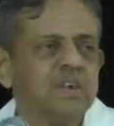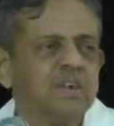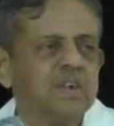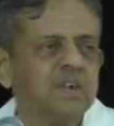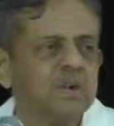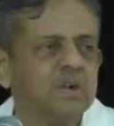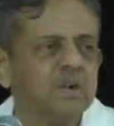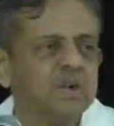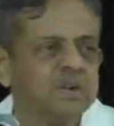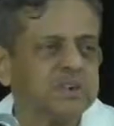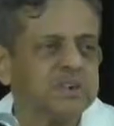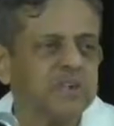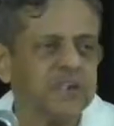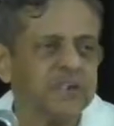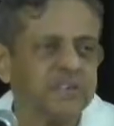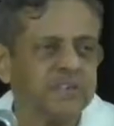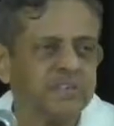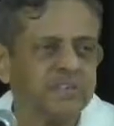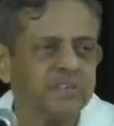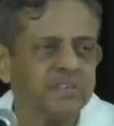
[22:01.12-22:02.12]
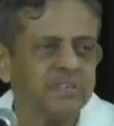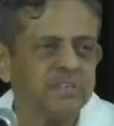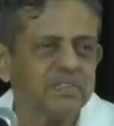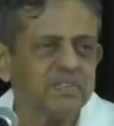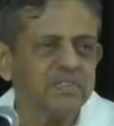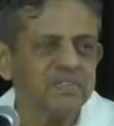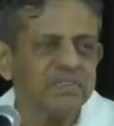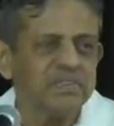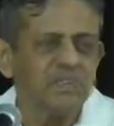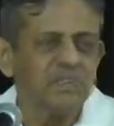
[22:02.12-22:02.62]
now shattered.
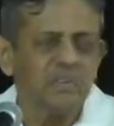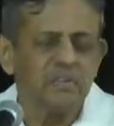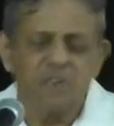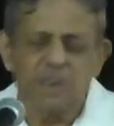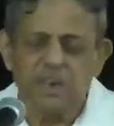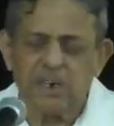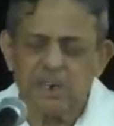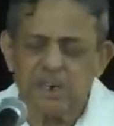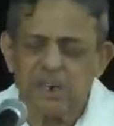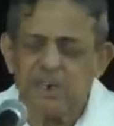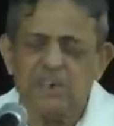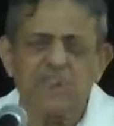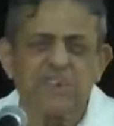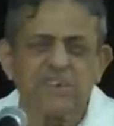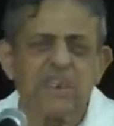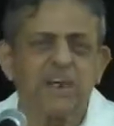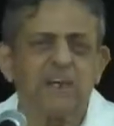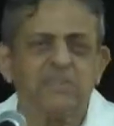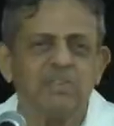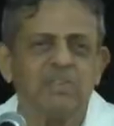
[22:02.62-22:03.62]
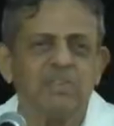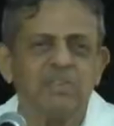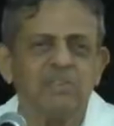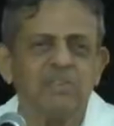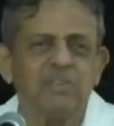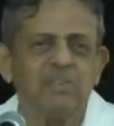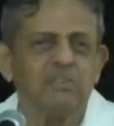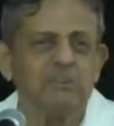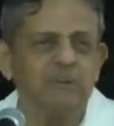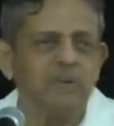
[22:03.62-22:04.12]
But a reckless driver,
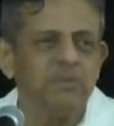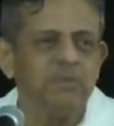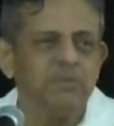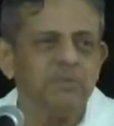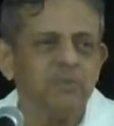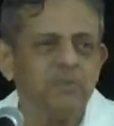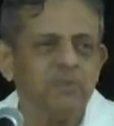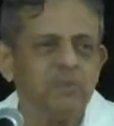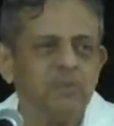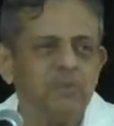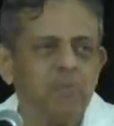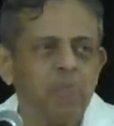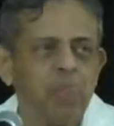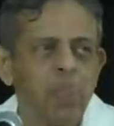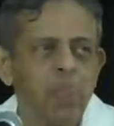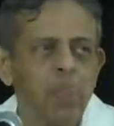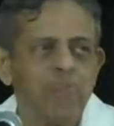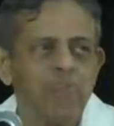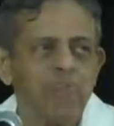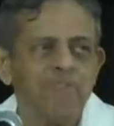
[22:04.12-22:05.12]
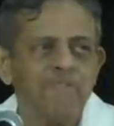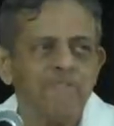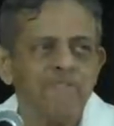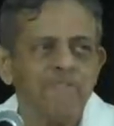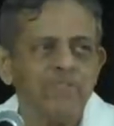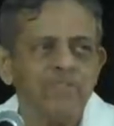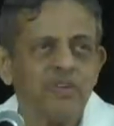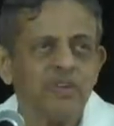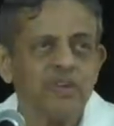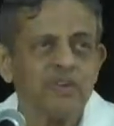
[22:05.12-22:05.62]
they blink.
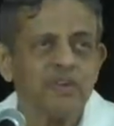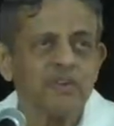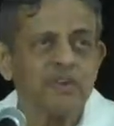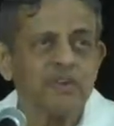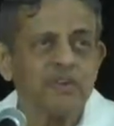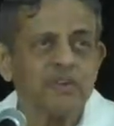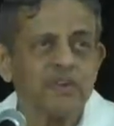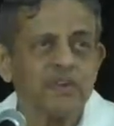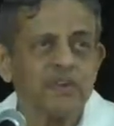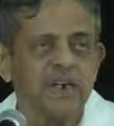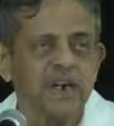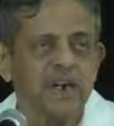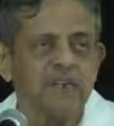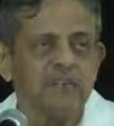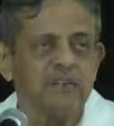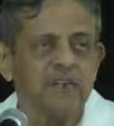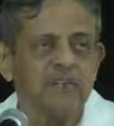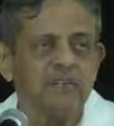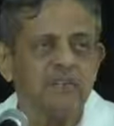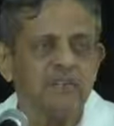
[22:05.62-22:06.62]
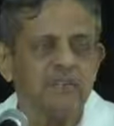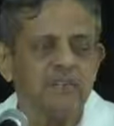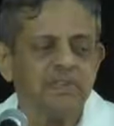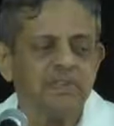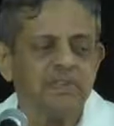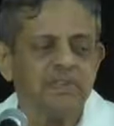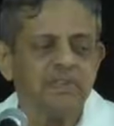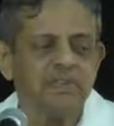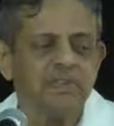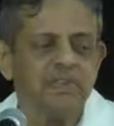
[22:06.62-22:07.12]
Whereas the master driver,
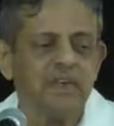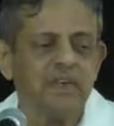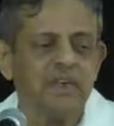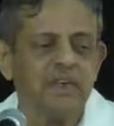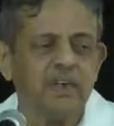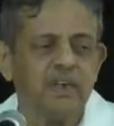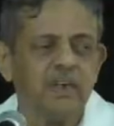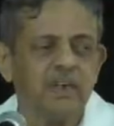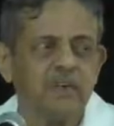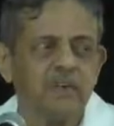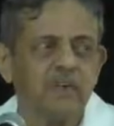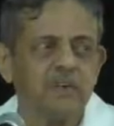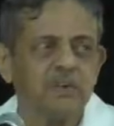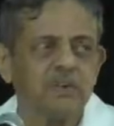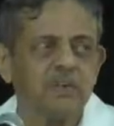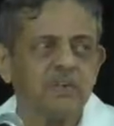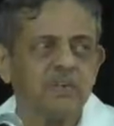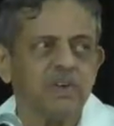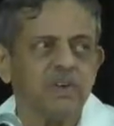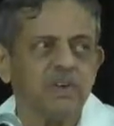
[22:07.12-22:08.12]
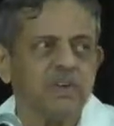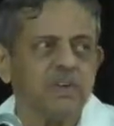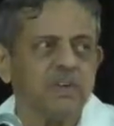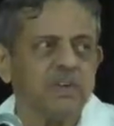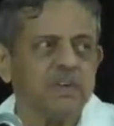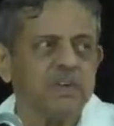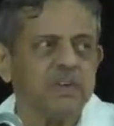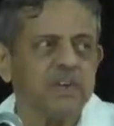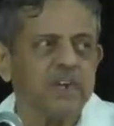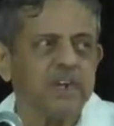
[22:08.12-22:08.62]
he goes and he
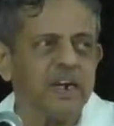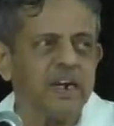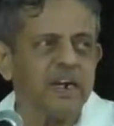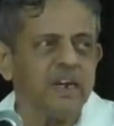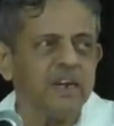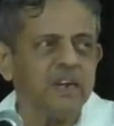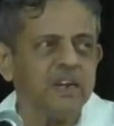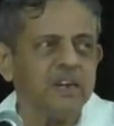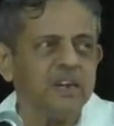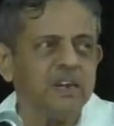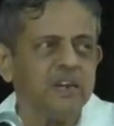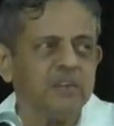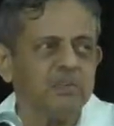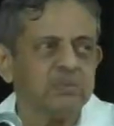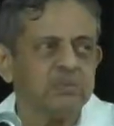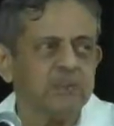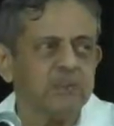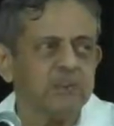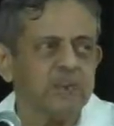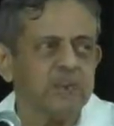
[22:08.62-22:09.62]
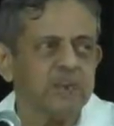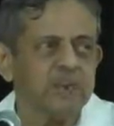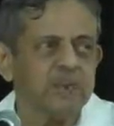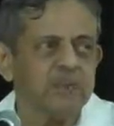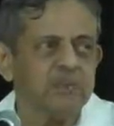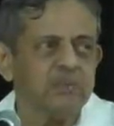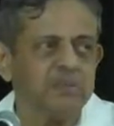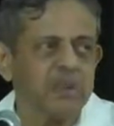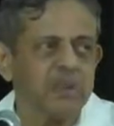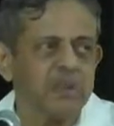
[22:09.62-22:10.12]
sees the red come down
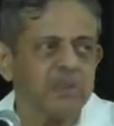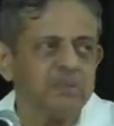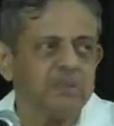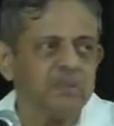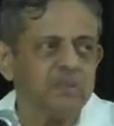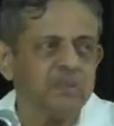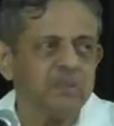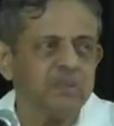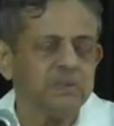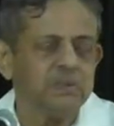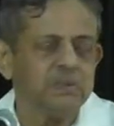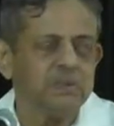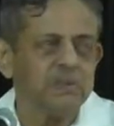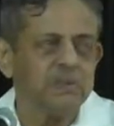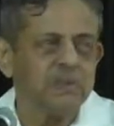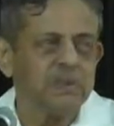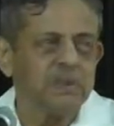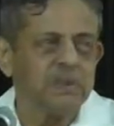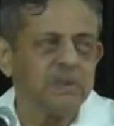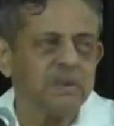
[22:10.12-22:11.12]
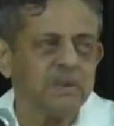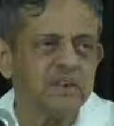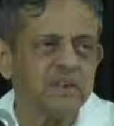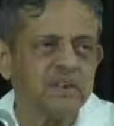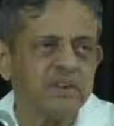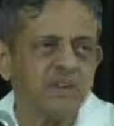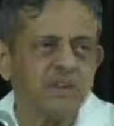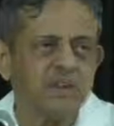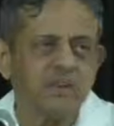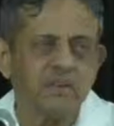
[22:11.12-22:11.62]
100 miles, 50
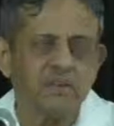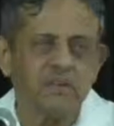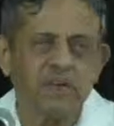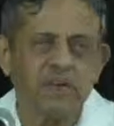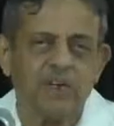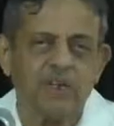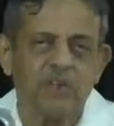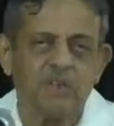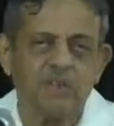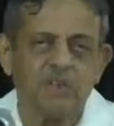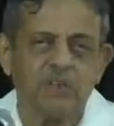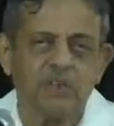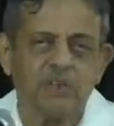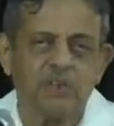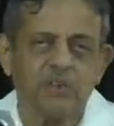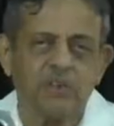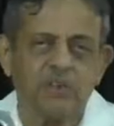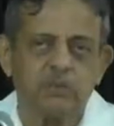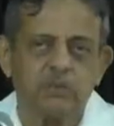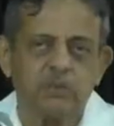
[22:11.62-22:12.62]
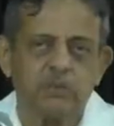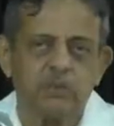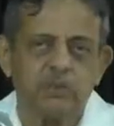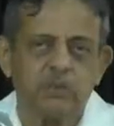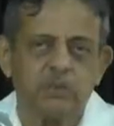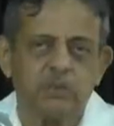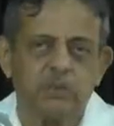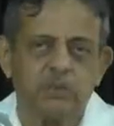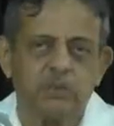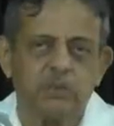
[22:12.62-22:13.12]
miles, 20 miles, actually a
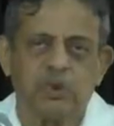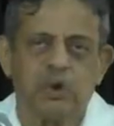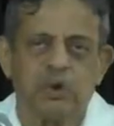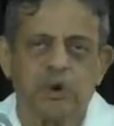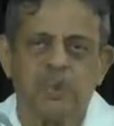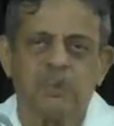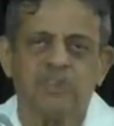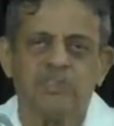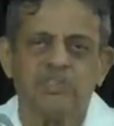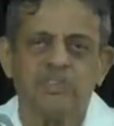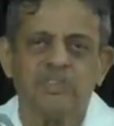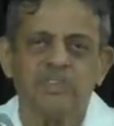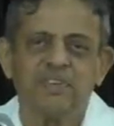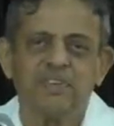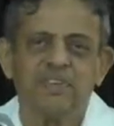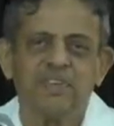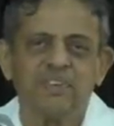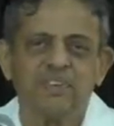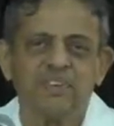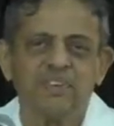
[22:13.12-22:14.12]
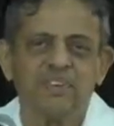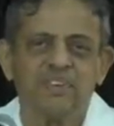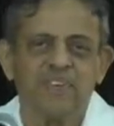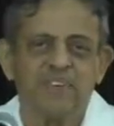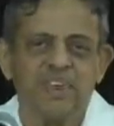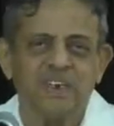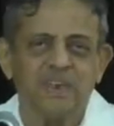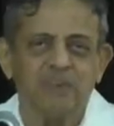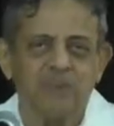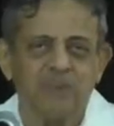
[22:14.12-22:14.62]
smooth thought. This
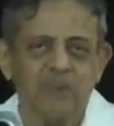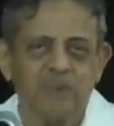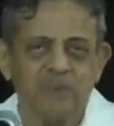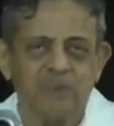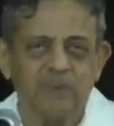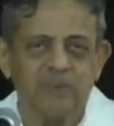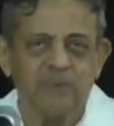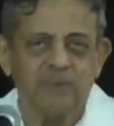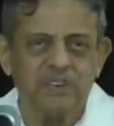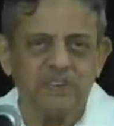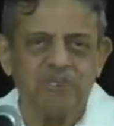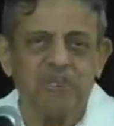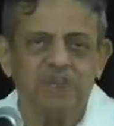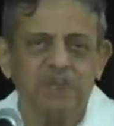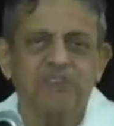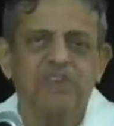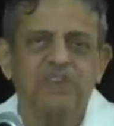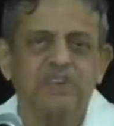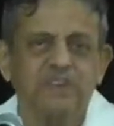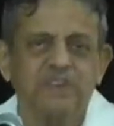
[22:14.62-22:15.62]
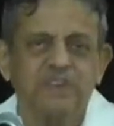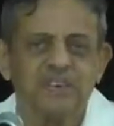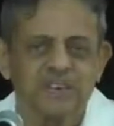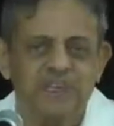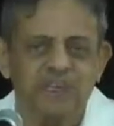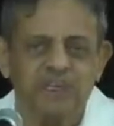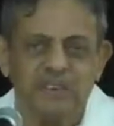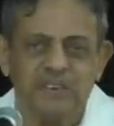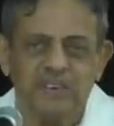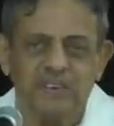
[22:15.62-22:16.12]
is the difference between sublimation and
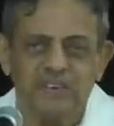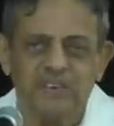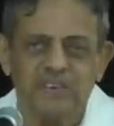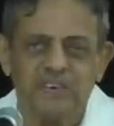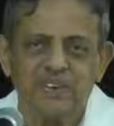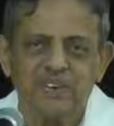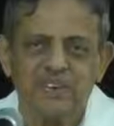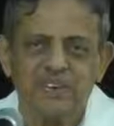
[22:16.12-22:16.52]
suppression.